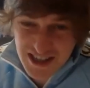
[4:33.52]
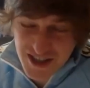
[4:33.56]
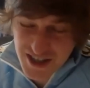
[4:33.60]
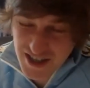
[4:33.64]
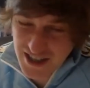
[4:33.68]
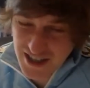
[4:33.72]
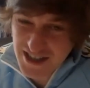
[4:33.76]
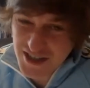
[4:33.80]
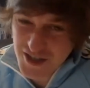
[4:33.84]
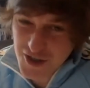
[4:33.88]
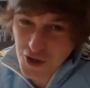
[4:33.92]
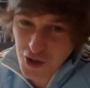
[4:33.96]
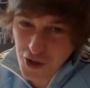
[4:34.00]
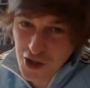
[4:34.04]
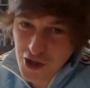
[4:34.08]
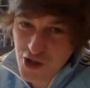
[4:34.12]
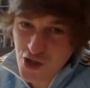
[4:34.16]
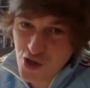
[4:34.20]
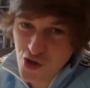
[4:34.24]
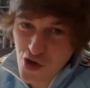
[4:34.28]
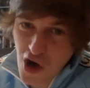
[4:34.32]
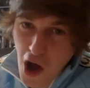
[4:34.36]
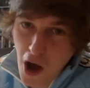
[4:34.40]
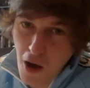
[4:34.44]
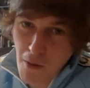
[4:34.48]
going to
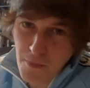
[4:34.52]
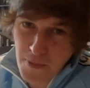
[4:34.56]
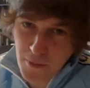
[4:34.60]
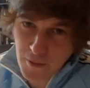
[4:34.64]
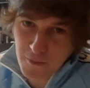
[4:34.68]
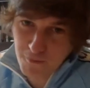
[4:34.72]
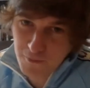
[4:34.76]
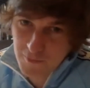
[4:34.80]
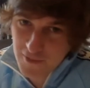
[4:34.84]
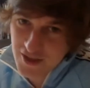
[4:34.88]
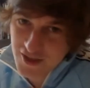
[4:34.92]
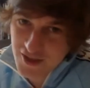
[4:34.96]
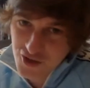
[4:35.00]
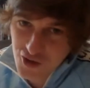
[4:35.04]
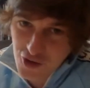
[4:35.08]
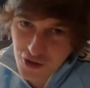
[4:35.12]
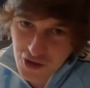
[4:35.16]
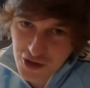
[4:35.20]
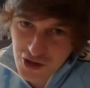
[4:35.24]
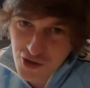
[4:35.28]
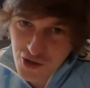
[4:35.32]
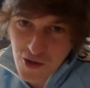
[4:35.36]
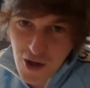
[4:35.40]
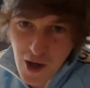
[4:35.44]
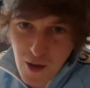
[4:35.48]
drop. It's going
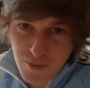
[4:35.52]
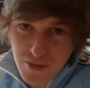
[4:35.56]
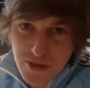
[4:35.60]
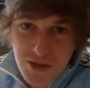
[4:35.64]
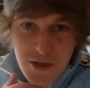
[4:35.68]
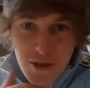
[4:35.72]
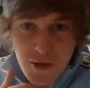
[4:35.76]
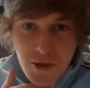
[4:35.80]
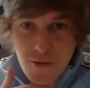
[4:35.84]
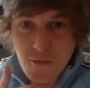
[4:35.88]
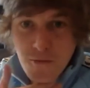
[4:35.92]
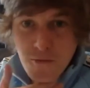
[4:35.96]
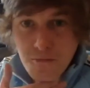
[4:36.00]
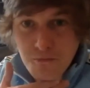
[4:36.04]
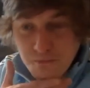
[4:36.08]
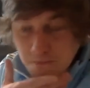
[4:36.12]
to drop soon.